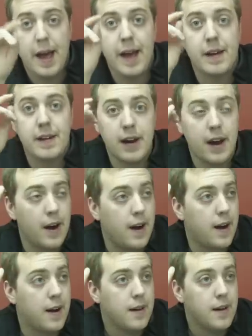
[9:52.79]
And
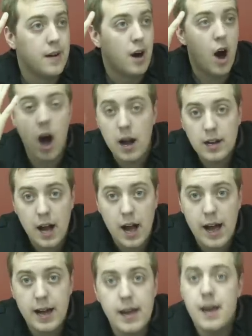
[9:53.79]
uh,
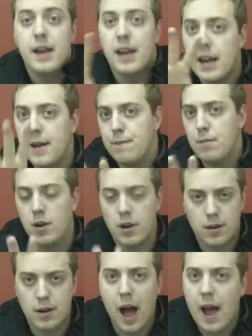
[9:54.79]
Hawkeye
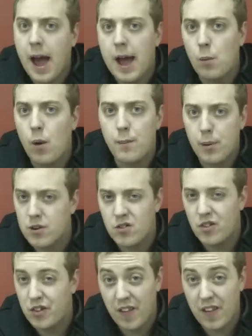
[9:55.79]
look, I had one
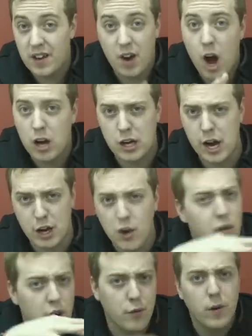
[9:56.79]
person said that Hawkeye,
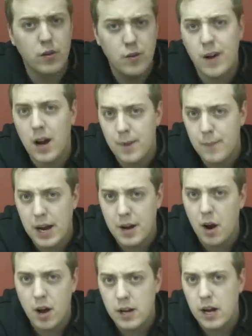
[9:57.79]
you've
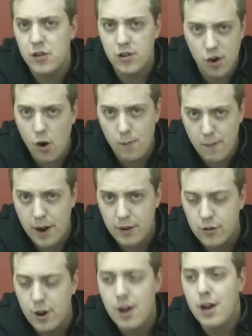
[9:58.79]
underestimated Hawkeye so
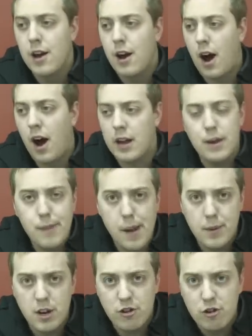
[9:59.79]
much. Uh, he'd be
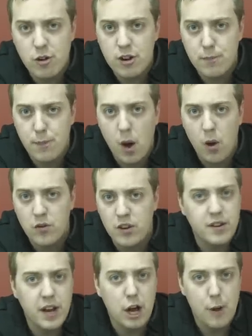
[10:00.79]
able to shoot his bows
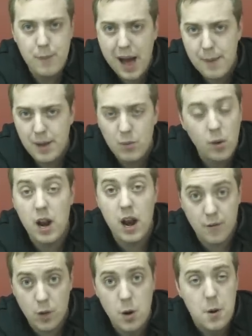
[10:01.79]
and take out Batman,
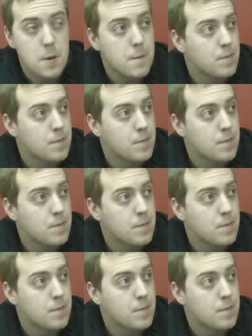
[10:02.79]
whatever.